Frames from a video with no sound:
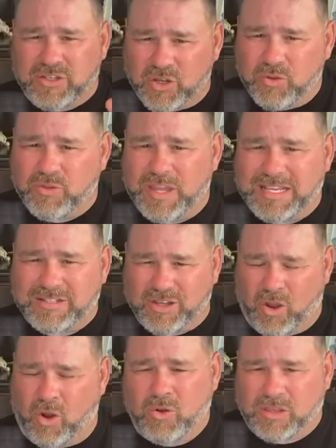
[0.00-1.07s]
do things to
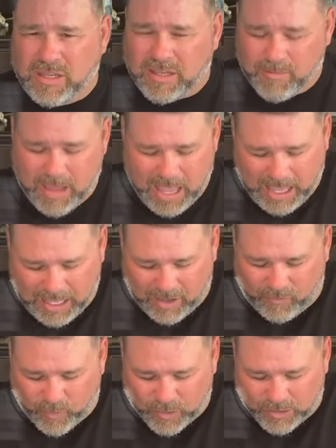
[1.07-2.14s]
hurt them
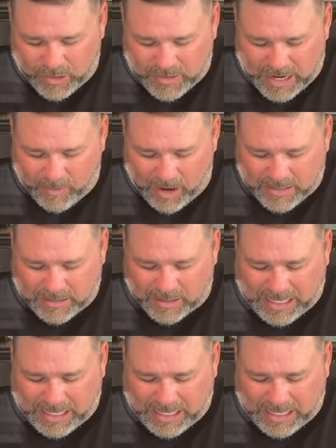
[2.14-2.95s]
if we're doing that right there,